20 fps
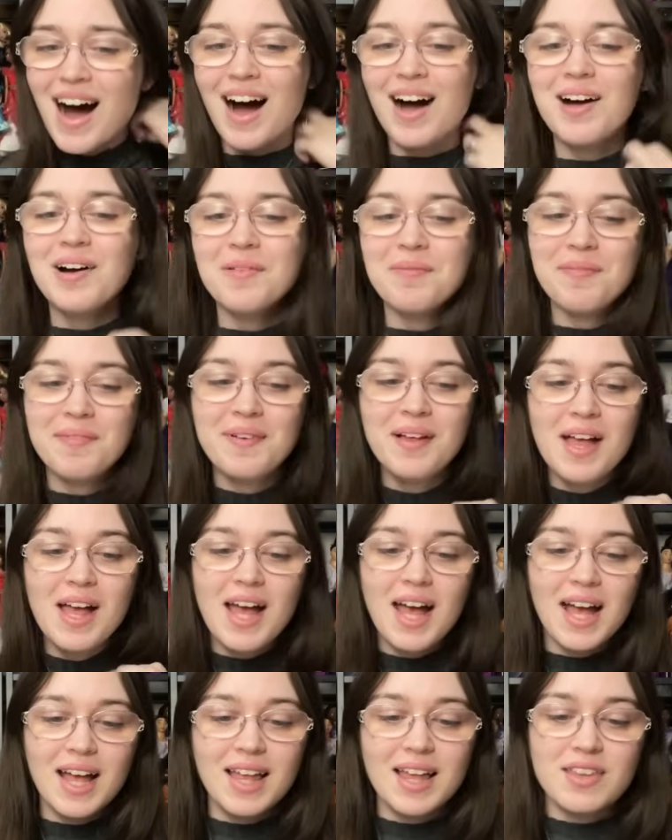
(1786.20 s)
um,
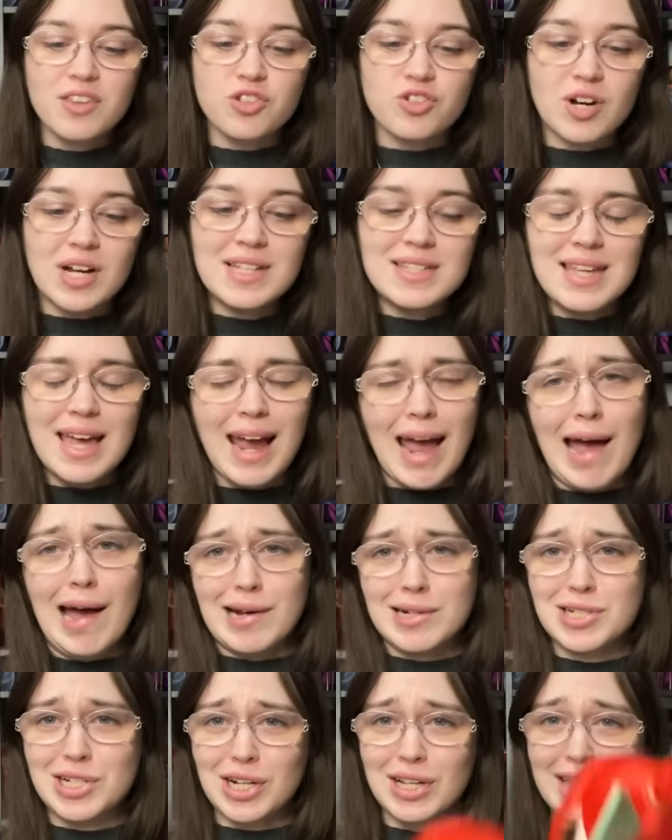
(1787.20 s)
the train's like,
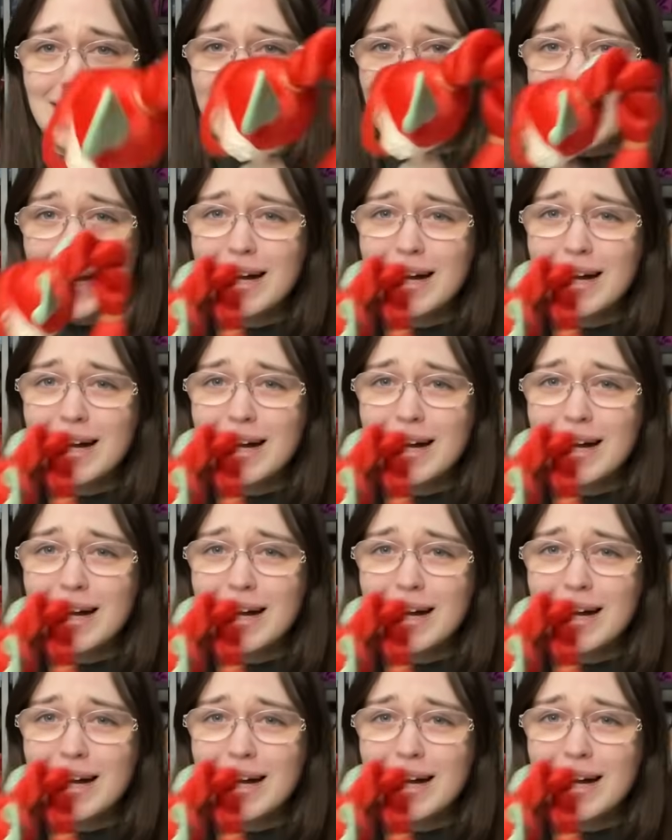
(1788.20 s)
actually,